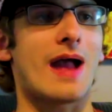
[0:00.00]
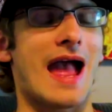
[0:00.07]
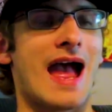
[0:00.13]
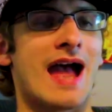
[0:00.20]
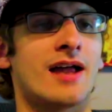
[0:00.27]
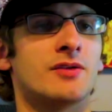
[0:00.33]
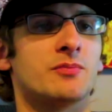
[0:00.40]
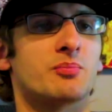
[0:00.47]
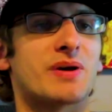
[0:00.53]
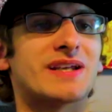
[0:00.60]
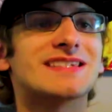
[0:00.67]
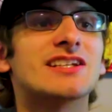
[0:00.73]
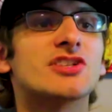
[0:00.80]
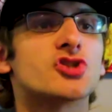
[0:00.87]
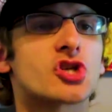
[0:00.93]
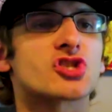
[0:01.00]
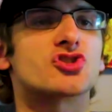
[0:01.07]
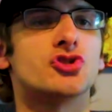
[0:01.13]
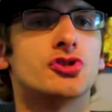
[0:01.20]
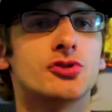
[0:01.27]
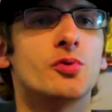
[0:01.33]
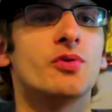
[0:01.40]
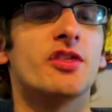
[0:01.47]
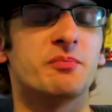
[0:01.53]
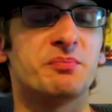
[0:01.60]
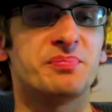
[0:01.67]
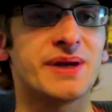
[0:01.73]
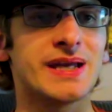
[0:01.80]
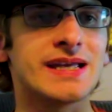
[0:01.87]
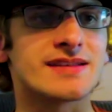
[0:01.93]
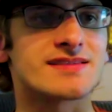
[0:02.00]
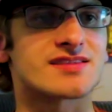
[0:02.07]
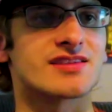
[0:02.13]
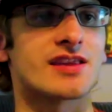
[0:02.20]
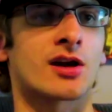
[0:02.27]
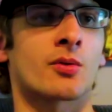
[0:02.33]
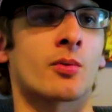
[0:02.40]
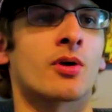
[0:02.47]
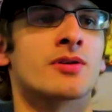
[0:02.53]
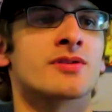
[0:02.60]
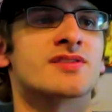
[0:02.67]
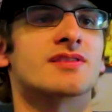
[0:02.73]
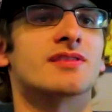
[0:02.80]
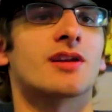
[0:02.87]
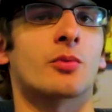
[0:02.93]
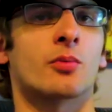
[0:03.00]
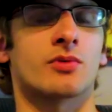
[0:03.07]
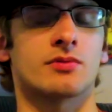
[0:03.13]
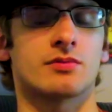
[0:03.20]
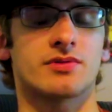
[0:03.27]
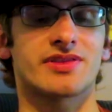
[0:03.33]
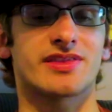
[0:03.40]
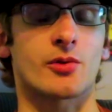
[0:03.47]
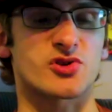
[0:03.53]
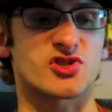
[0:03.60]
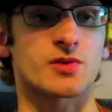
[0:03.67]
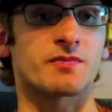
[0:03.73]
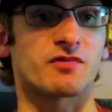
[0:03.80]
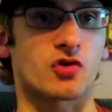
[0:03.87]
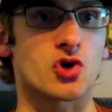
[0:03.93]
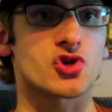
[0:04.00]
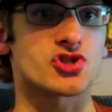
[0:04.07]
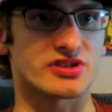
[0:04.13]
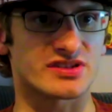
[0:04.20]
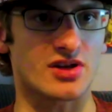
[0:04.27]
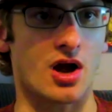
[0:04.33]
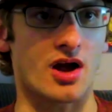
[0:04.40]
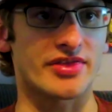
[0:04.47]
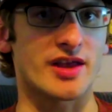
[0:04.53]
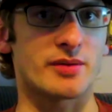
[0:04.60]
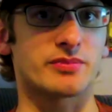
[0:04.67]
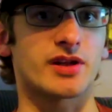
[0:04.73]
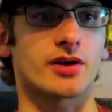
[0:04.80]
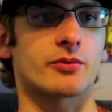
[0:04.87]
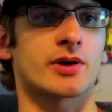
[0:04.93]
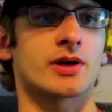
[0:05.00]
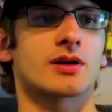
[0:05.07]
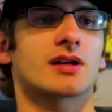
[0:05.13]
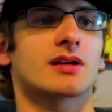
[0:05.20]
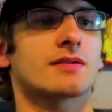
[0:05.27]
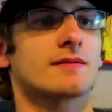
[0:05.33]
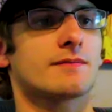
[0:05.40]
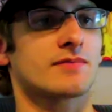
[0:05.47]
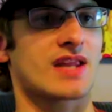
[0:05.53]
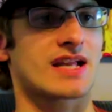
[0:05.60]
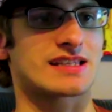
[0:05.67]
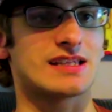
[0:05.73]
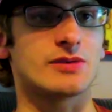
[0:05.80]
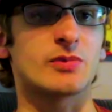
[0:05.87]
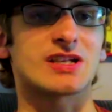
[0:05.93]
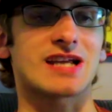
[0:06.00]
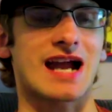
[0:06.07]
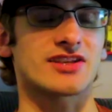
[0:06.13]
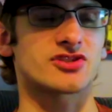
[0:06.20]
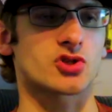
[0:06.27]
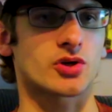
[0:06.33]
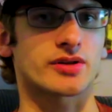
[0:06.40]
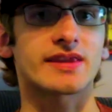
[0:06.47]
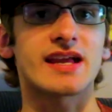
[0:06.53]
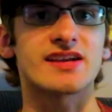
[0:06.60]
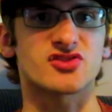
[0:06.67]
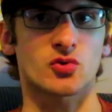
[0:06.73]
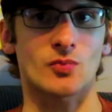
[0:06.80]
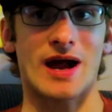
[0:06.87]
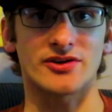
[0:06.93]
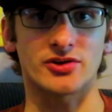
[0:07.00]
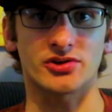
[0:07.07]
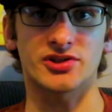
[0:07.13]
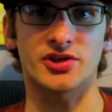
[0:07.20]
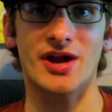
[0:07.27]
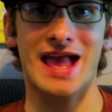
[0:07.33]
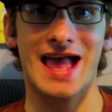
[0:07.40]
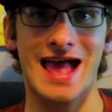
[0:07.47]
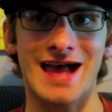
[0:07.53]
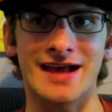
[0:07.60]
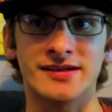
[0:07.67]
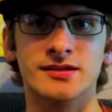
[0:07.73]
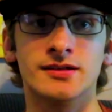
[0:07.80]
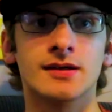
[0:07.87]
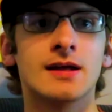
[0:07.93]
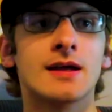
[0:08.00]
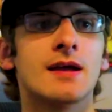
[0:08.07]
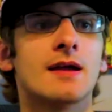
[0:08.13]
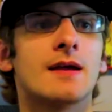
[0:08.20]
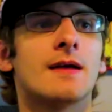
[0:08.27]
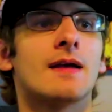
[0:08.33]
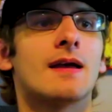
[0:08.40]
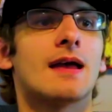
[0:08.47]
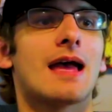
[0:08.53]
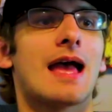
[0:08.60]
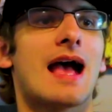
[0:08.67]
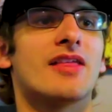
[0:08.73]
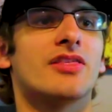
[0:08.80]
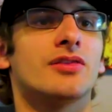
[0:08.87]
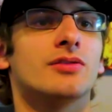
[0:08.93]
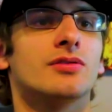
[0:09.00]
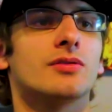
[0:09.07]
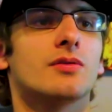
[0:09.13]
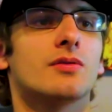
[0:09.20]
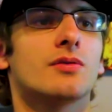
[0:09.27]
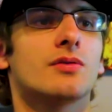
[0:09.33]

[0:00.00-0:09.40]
But he didn't just do the beats. There were subversions on them. There were, like, he would kind of turn things around on their head. And